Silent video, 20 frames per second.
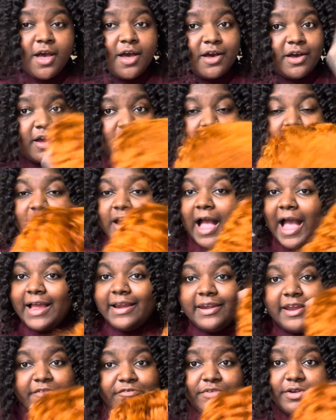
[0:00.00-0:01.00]
a color I
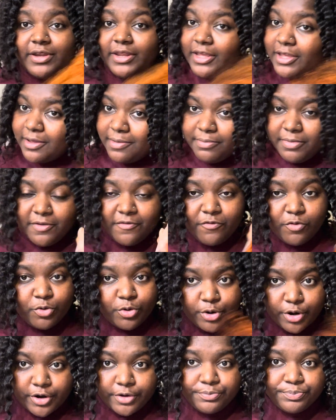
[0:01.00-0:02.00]
never did
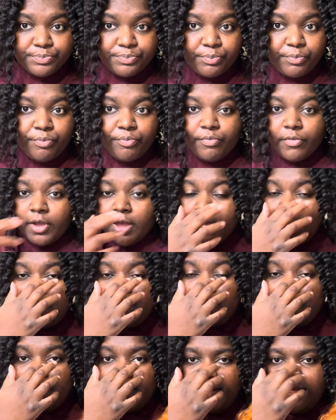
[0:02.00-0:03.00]
before.
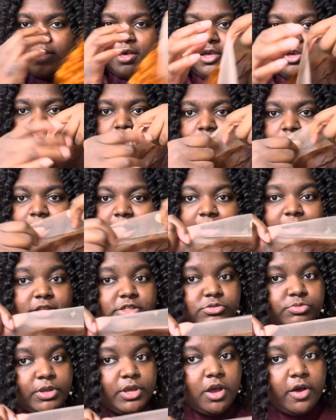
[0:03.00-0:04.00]
And yeah, y'all, I got this
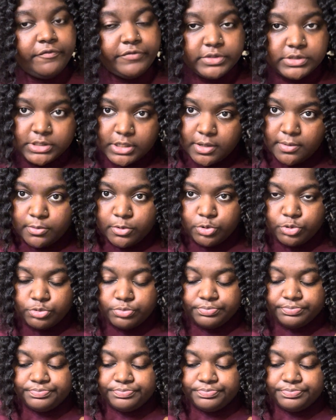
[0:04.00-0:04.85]
wig off of TEMU.